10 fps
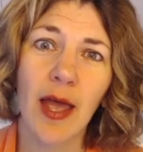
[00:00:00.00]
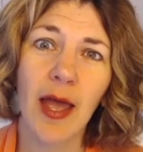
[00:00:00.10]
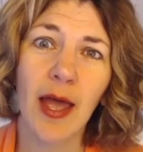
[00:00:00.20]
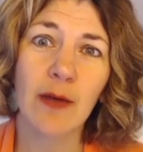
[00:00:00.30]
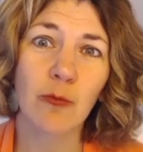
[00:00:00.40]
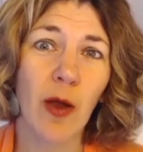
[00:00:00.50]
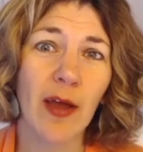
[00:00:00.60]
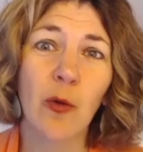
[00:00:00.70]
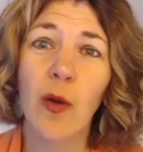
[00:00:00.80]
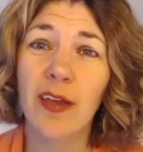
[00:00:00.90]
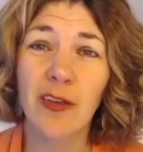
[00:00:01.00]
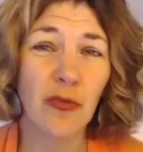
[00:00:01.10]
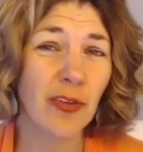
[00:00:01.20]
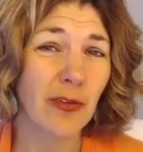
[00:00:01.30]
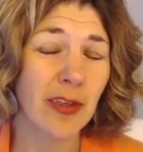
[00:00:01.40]
and right away you
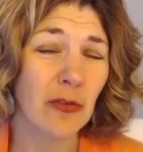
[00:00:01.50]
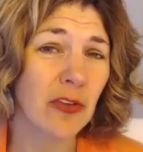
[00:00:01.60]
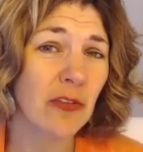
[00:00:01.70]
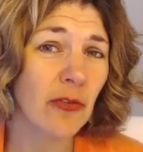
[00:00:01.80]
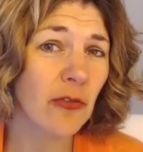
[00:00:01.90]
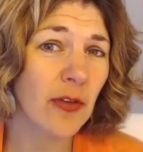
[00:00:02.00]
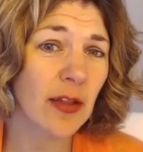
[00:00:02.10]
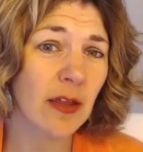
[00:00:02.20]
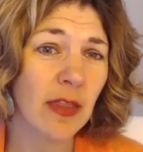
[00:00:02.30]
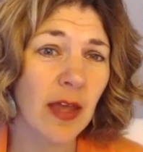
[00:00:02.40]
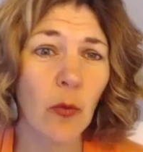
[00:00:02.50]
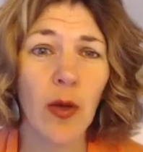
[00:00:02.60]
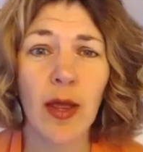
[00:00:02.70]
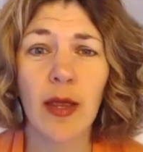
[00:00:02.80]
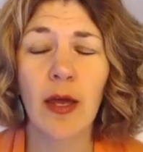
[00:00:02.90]
feel guilty for feeling that
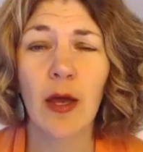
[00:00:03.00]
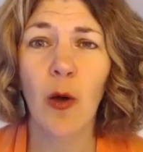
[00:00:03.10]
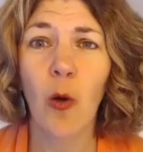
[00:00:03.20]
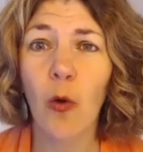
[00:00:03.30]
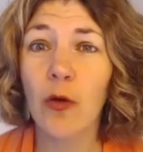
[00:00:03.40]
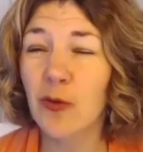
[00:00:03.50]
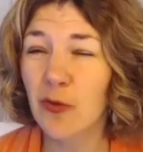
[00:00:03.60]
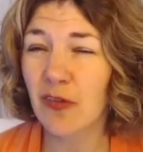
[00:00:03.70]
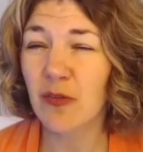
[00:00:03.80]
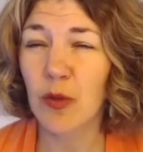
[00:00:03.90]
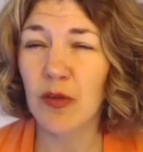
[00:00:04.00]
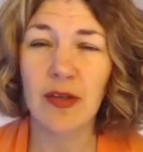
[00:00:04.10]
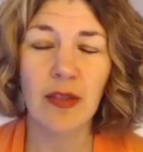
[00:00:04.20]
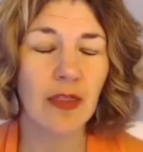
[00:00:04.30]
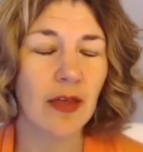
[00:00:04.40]
way, or you dismiss
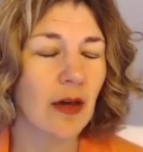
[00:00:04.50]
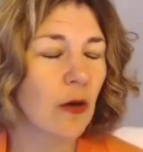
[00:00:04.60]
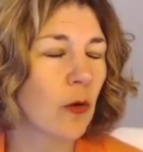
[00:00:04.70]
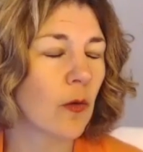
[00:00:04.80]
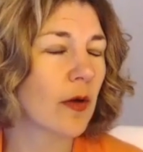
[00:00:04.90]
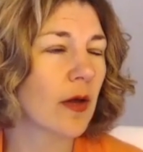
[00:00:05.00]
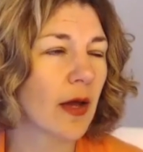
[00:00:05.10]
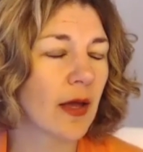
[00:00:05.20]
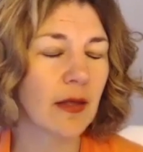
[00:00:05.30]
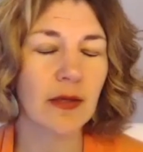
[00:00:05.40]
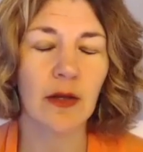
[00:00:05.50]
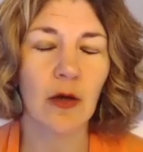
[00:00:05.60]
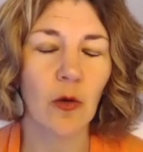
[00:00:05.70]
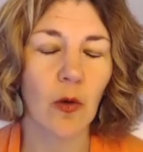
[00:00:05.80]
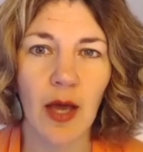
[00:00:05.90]
it and think, oh,
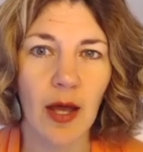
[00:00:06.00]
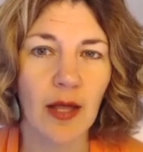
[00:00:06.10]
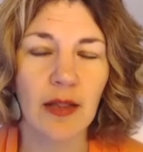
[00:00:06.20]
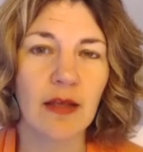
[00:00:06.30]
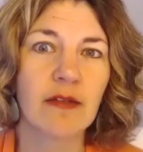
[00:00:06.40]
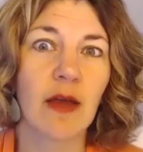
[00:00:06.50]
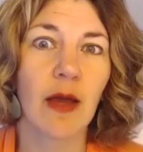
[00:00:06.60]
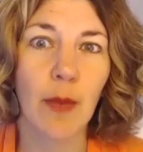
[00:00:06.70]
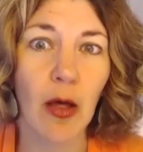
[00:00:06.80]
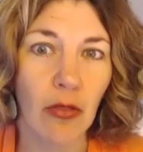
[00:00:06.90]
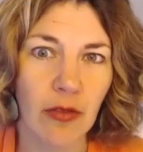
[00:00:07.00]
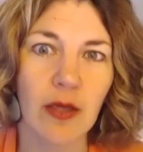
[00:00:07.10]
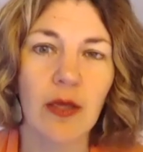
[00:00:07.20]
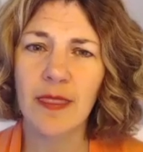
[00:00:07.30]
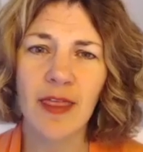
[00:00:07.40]
at least I'm
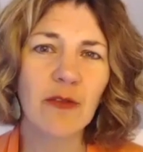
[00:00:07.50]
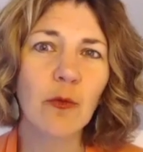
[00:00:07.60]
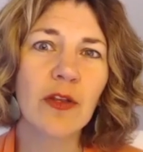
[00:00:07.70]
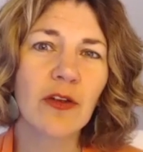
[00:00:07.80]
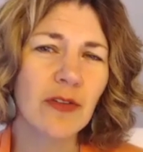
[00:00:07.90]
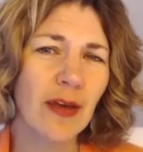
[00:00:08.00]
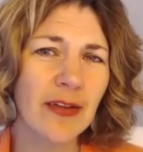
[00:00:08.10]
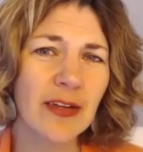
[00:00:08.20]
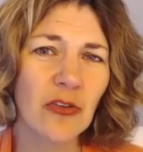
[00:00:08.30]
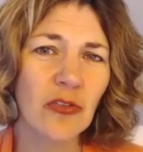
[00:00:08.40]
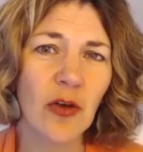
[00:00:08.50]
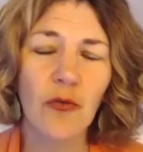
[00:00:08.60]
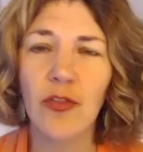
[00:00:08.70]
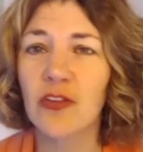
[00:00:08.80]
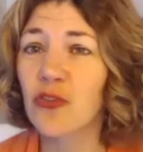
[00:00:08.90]
healthy. That's when you're telling
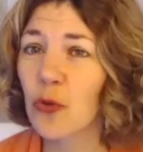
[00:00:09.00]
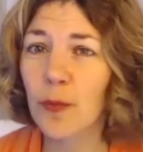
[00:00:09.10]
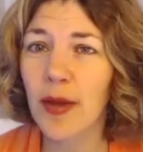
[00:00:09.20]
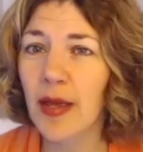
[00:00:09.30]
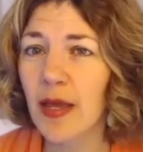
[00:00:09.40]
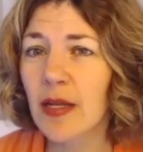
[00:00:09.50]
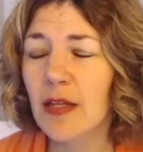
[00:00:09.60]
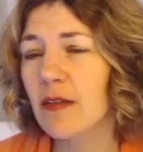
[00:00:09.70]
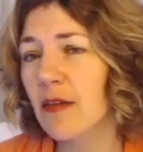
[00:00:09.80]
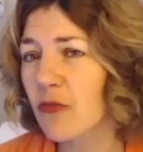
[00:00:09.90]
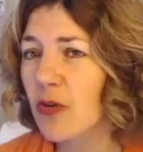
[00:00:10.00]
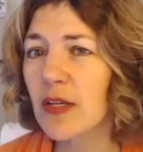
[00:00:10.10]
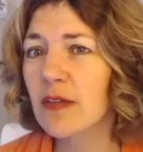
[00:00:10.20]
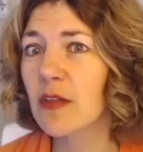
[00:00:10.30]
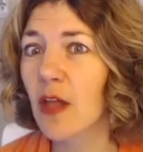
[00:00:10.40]
yourself that your pain and suffering
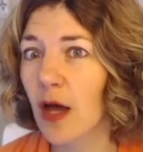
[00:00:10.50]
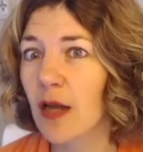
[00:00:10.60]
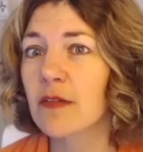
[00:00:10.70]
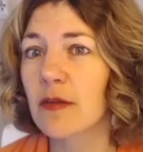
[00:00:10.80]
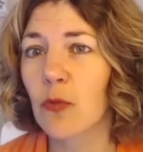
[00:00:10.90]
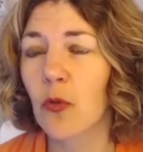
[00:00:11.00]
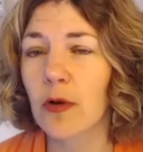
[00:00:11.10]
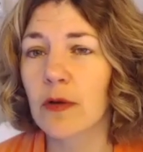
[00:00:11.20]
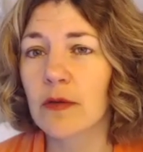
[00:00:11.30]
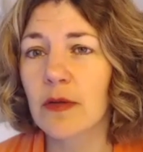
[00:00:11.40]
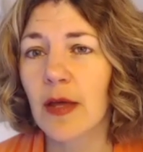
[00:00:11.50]
is not as important.